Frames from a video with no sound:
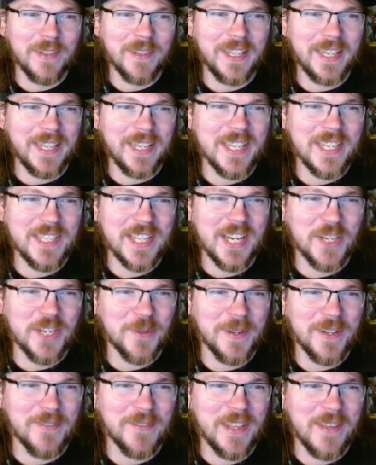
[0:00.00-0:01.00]
like his
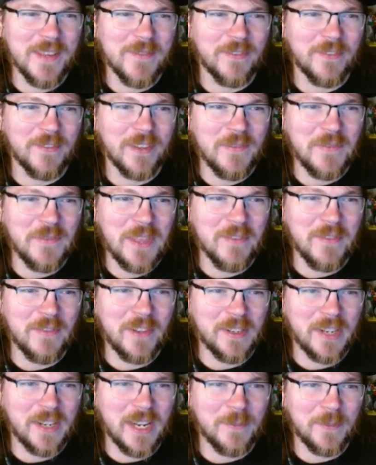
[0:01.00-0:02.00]
henchmen if they
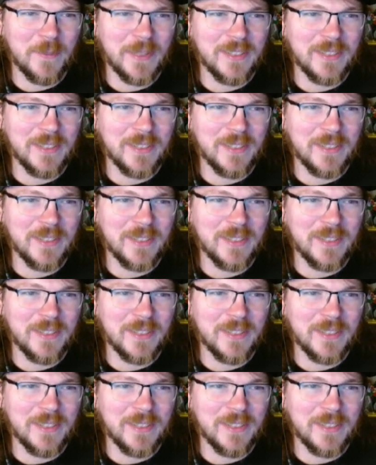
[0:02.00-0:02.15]
fuck up.